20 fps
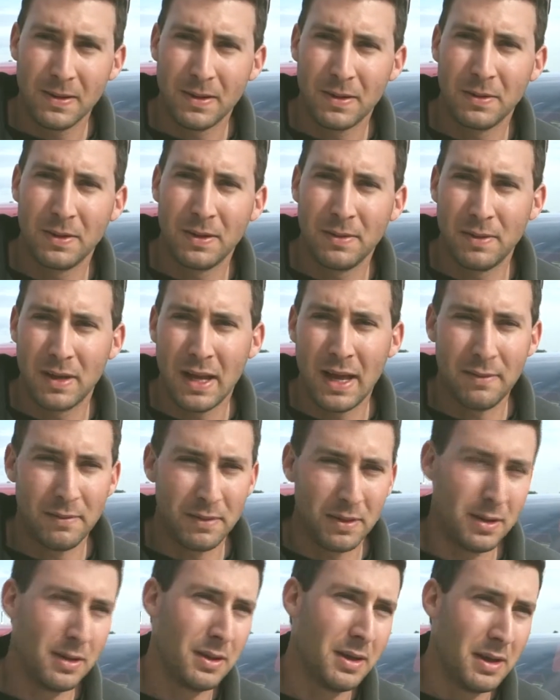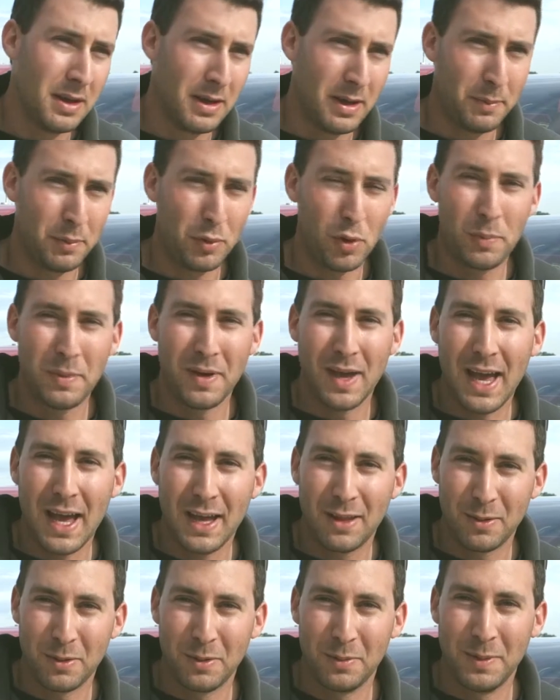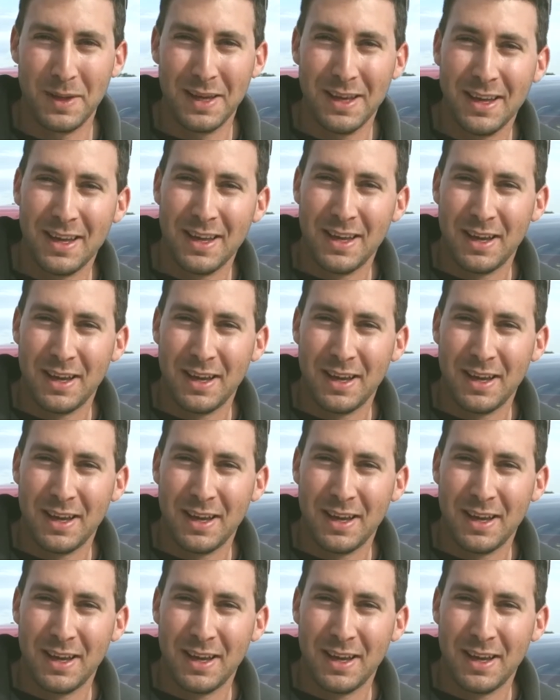Couldn't even have a proper hat on me,